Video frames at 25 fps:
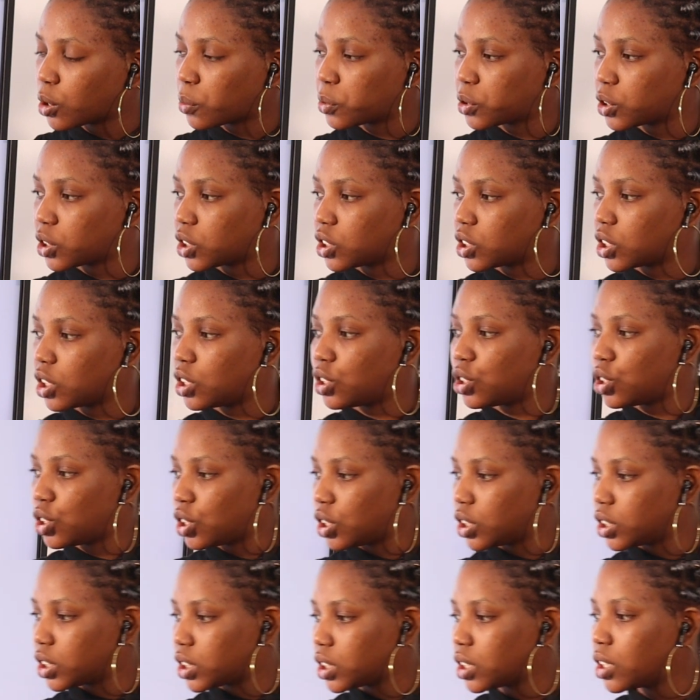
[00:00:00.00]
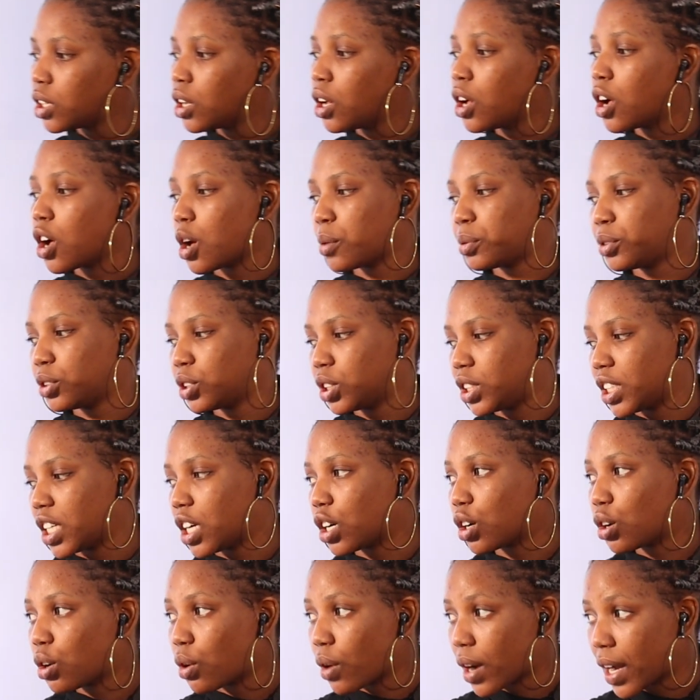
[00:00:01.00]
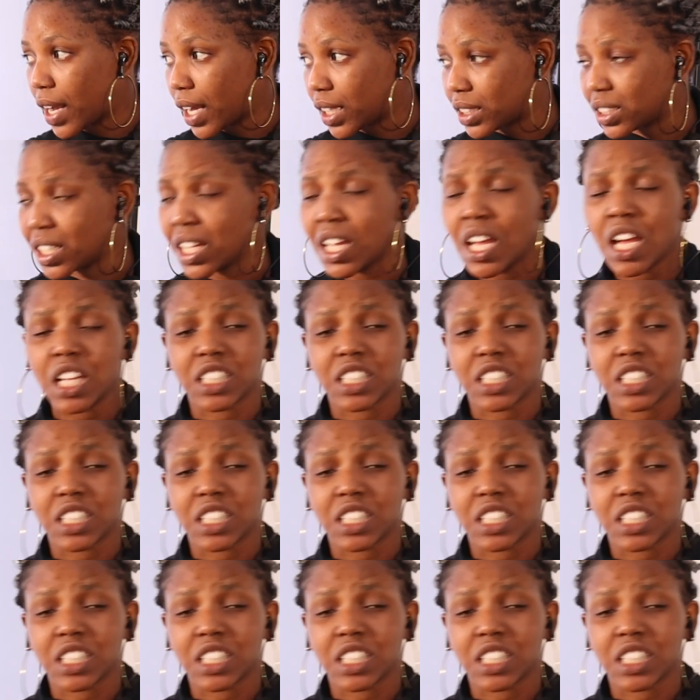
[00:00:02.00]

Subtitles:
option C, learned, option D, acquired.